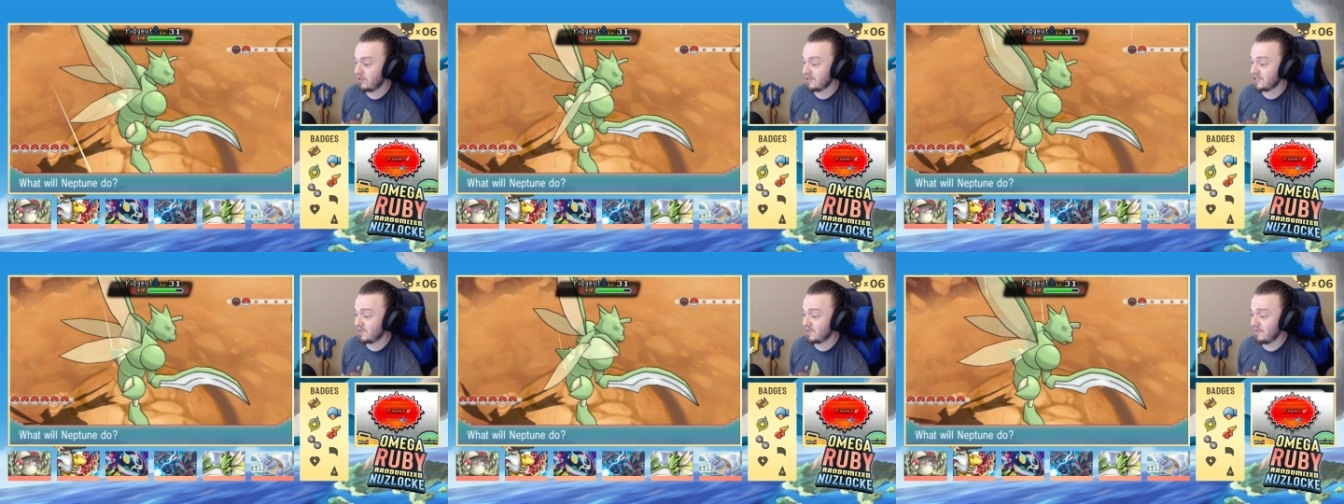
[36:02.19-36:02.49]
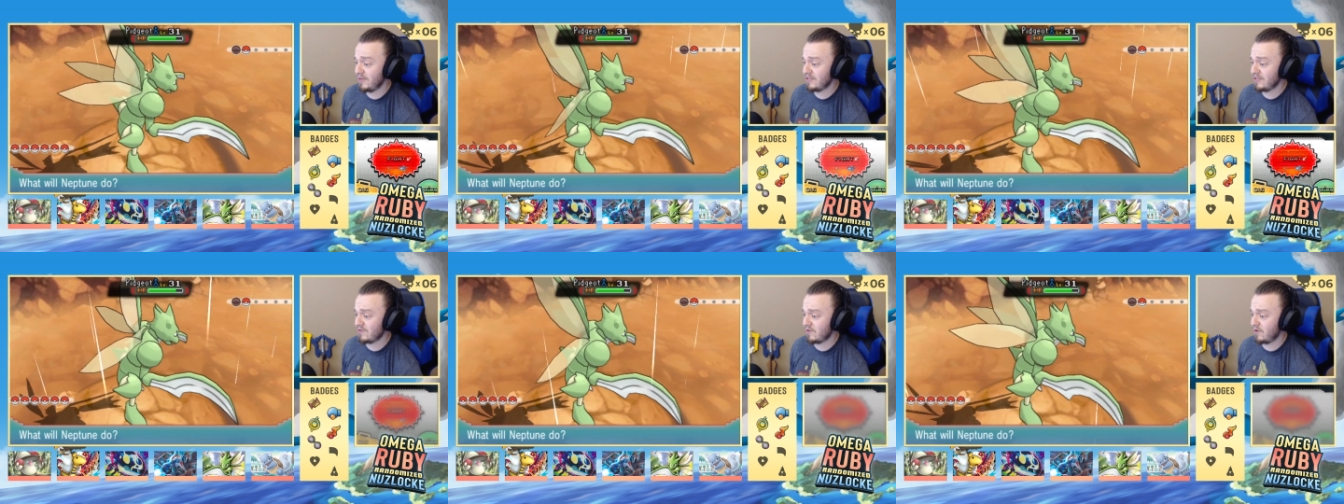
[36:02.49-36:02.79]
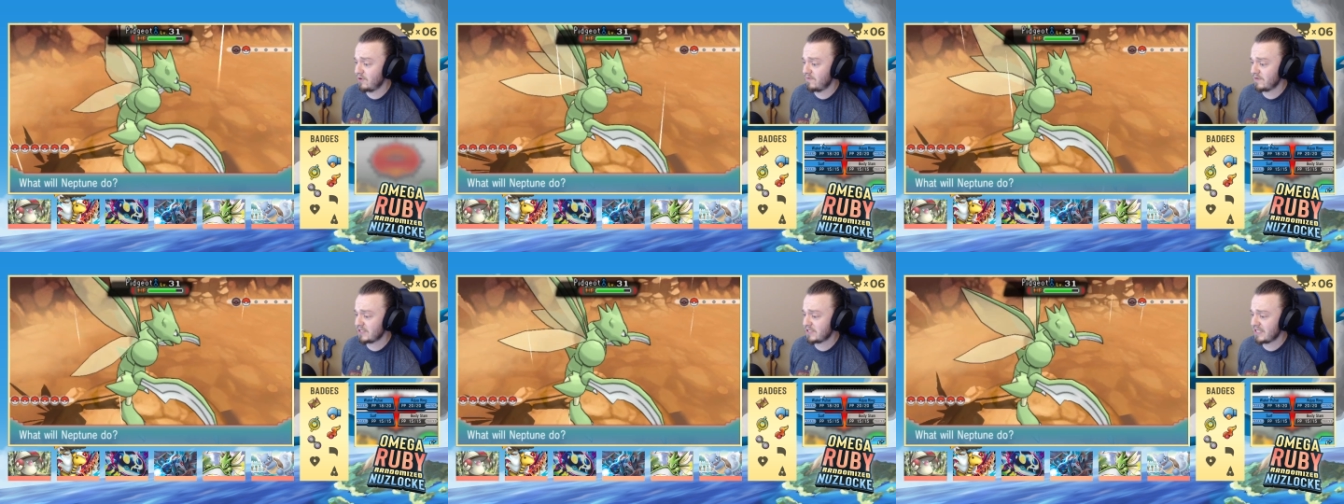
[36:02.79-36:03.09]
so we might as well
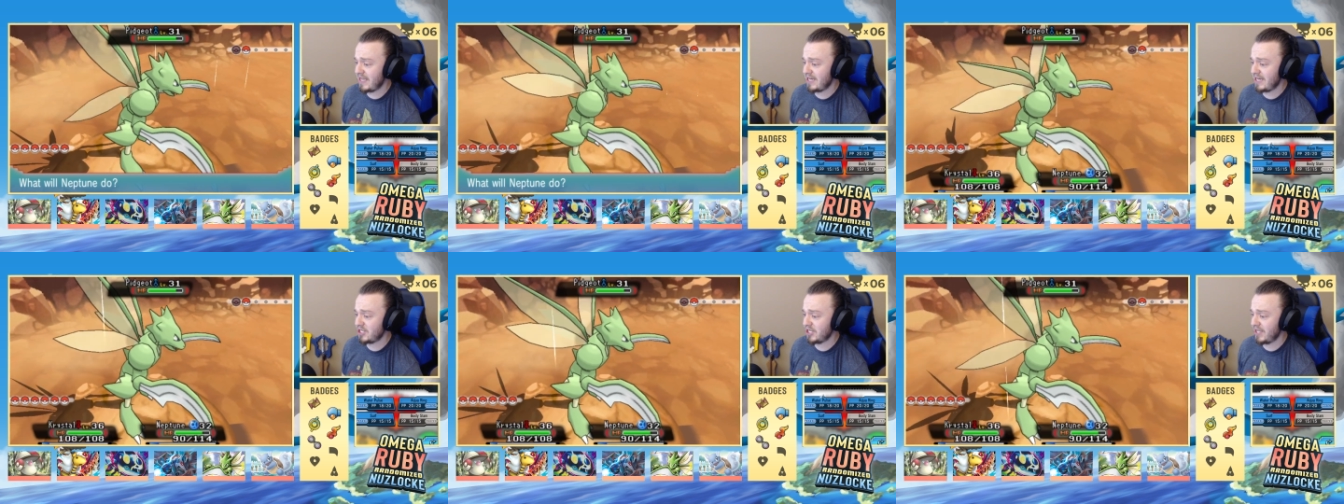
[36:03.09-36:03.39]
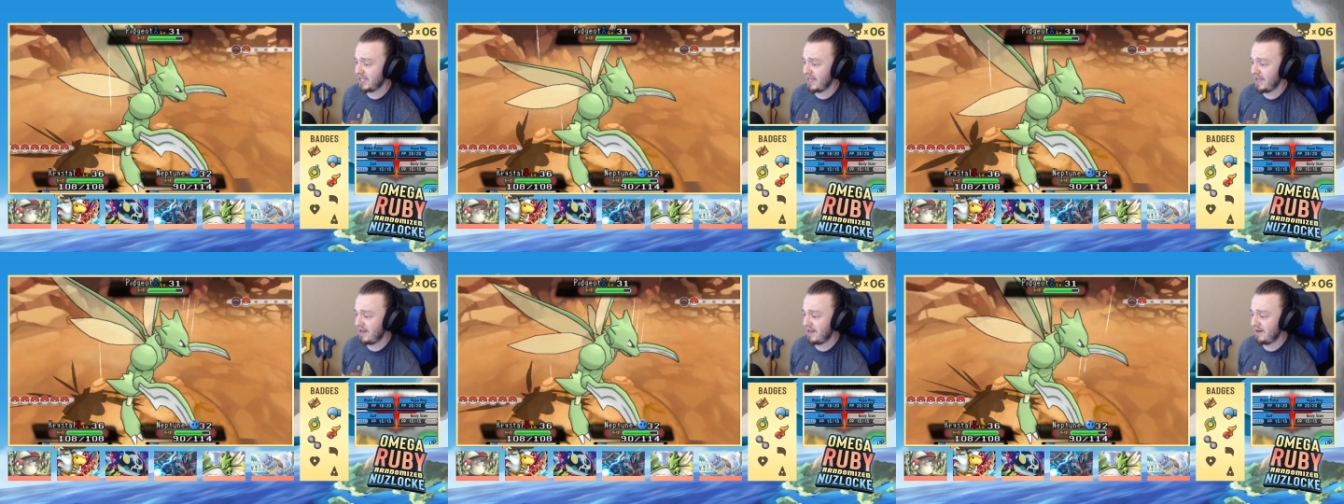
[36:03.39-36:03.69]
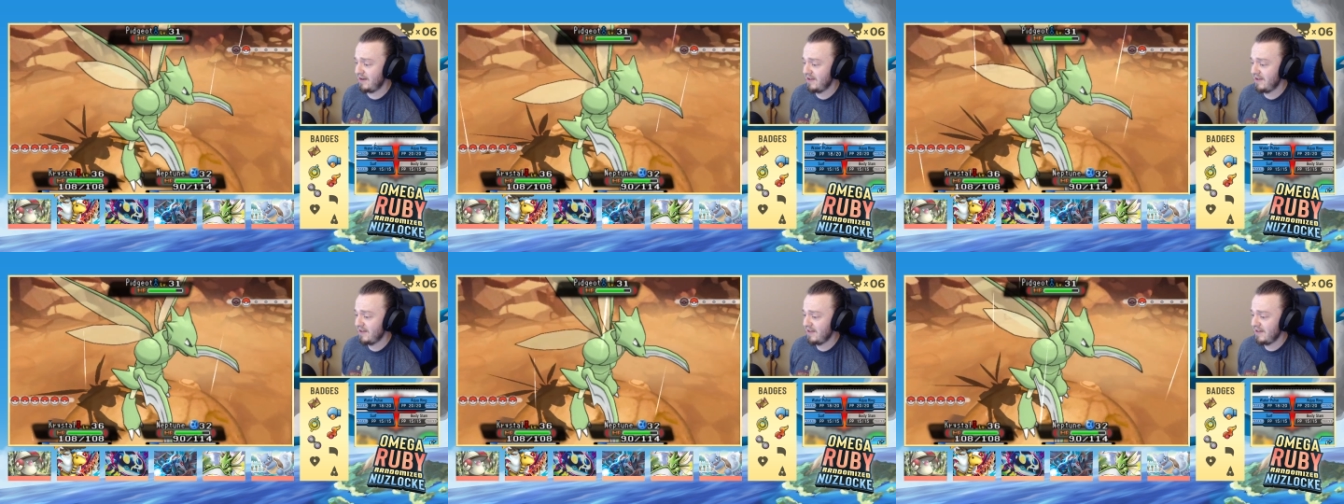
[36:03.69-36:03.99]
go for Slash
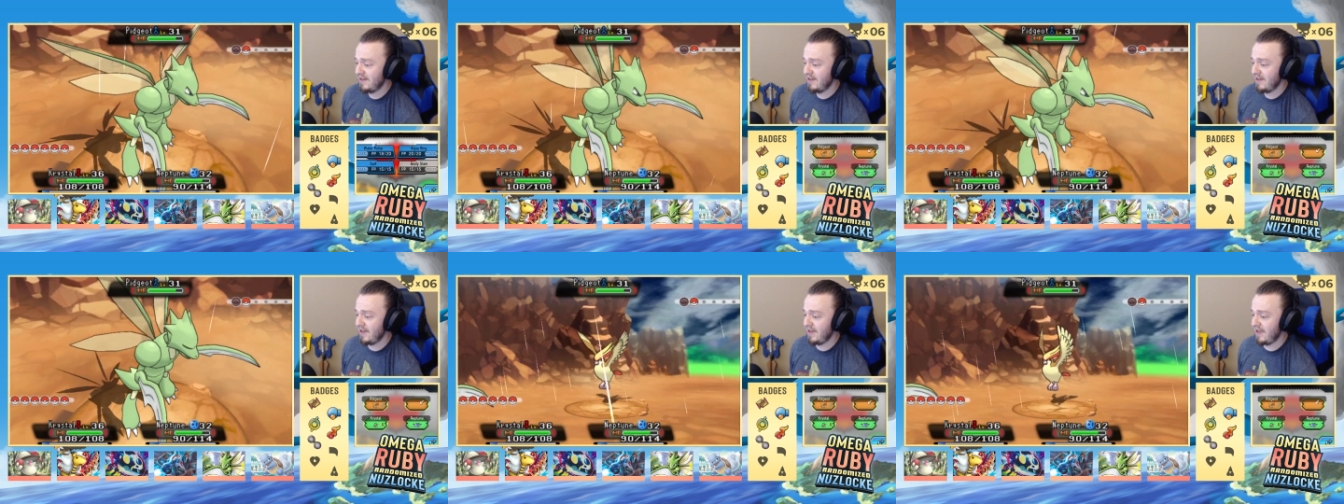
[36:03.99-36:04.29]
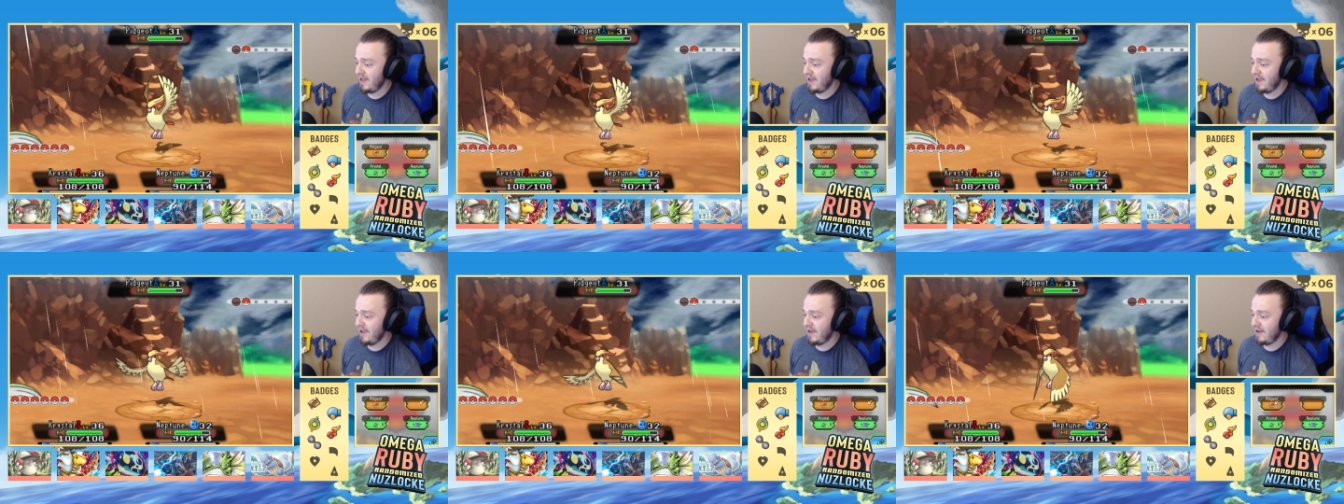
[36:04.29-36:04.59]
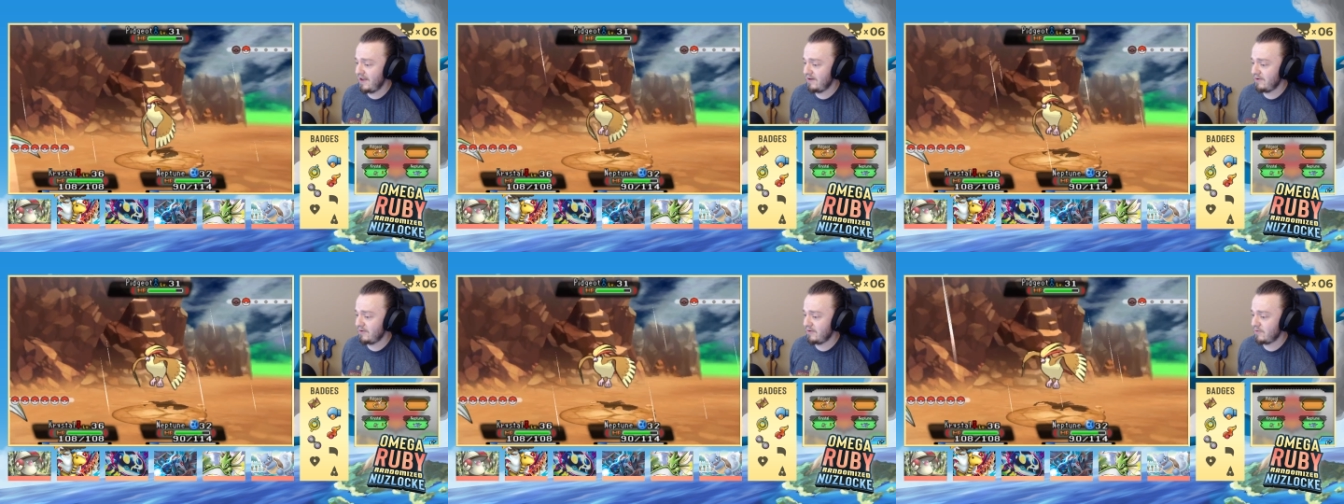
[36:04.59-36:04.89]
again
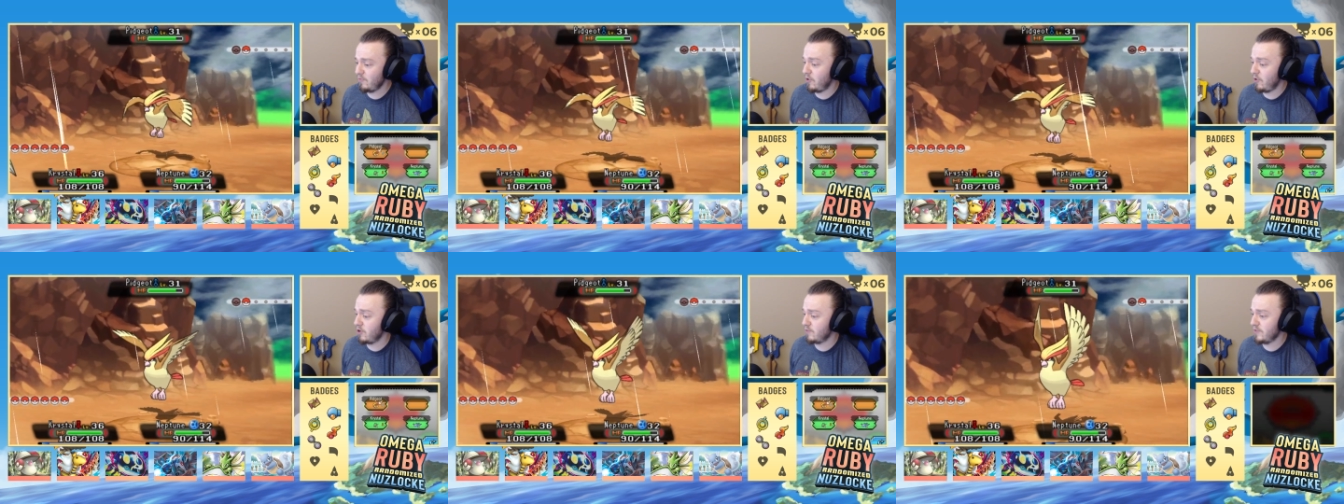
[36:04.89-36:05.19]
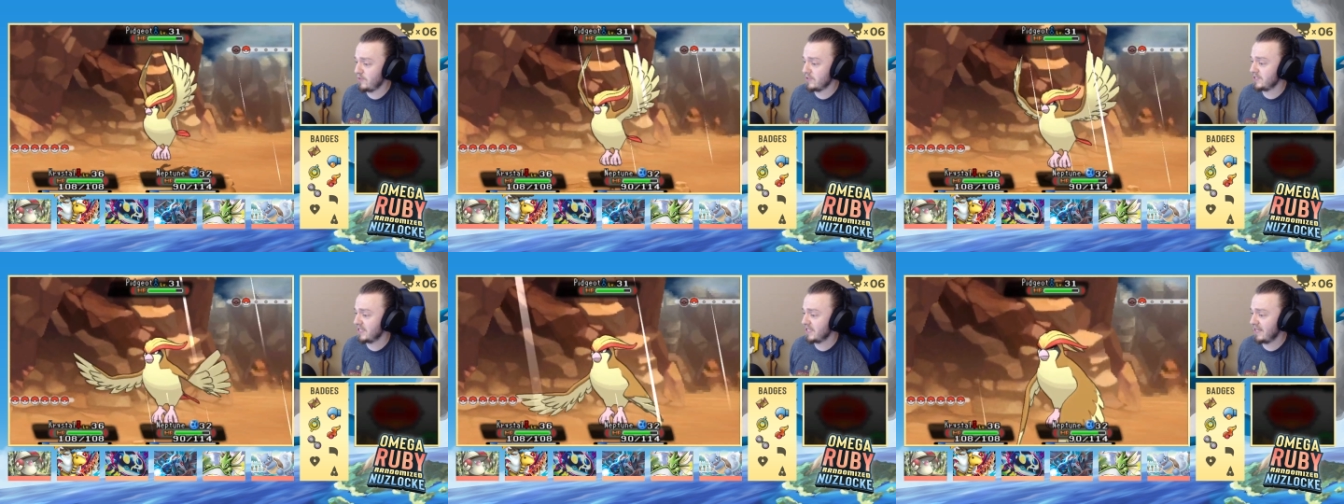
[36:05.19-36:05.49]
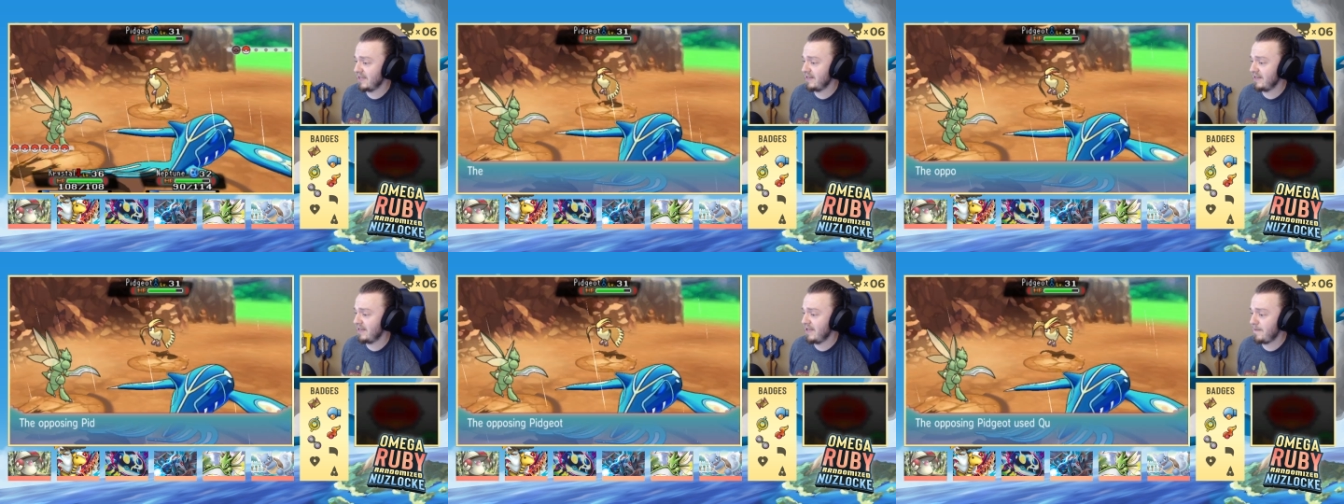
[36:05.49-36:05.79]
and Water Pulse
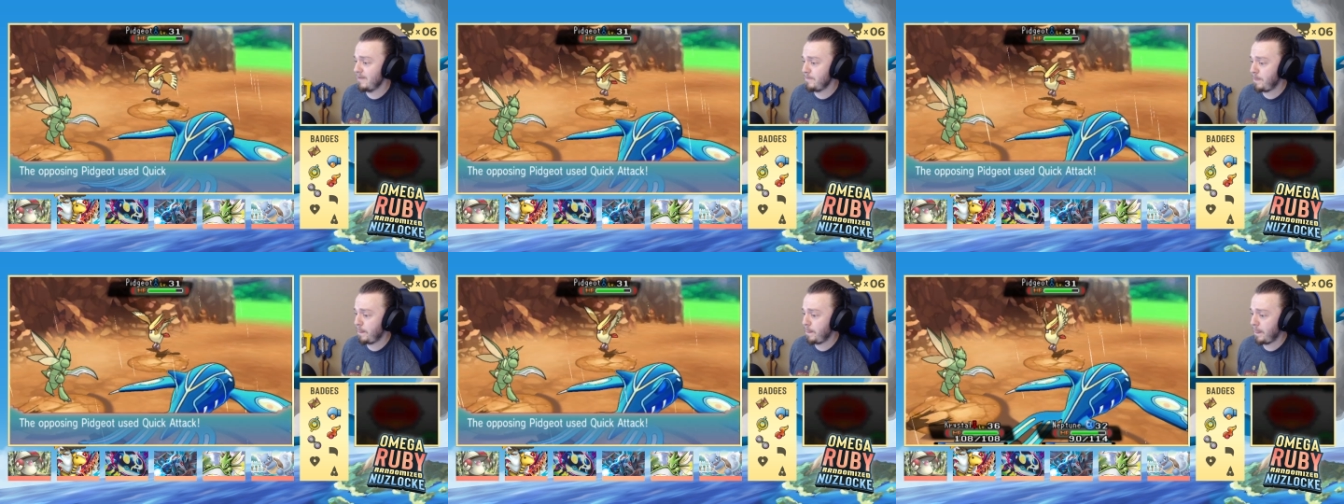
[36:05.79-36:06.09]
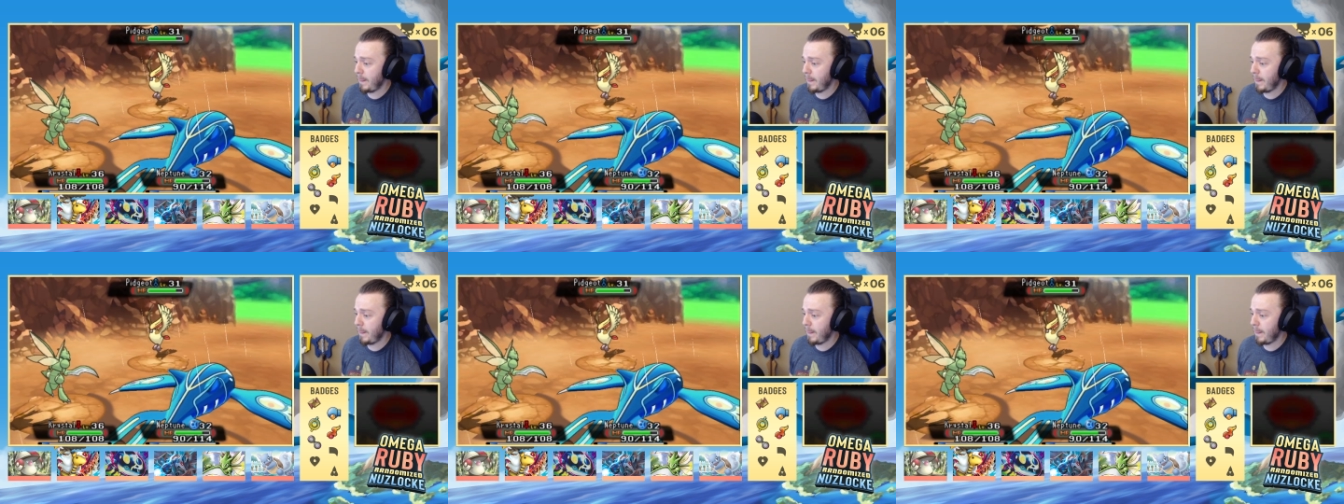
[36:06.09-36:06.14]
again, yeah.